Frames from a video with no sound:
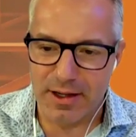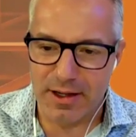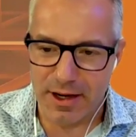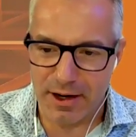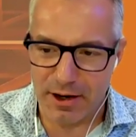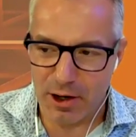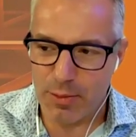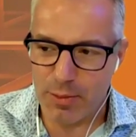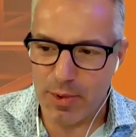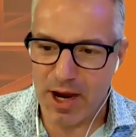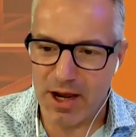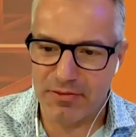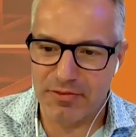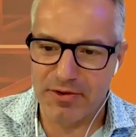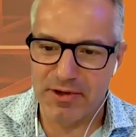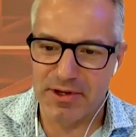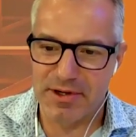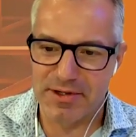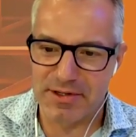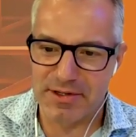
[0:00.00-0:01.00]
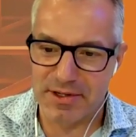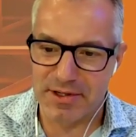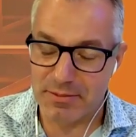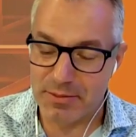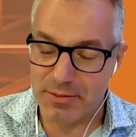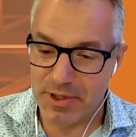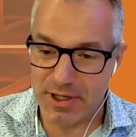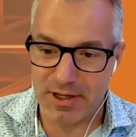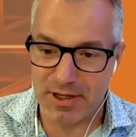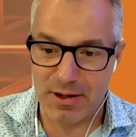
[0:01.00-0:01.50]
care about this
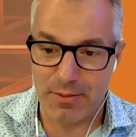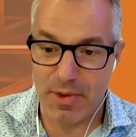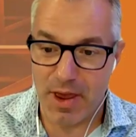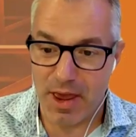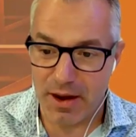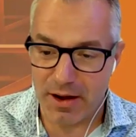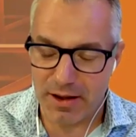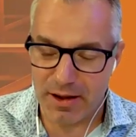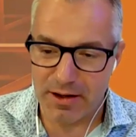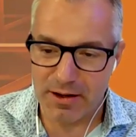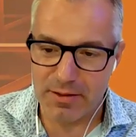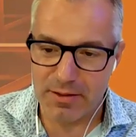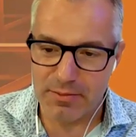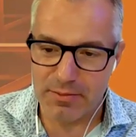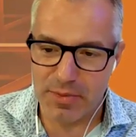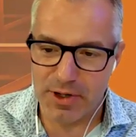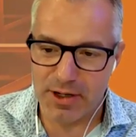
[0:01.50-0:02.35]
and be committed.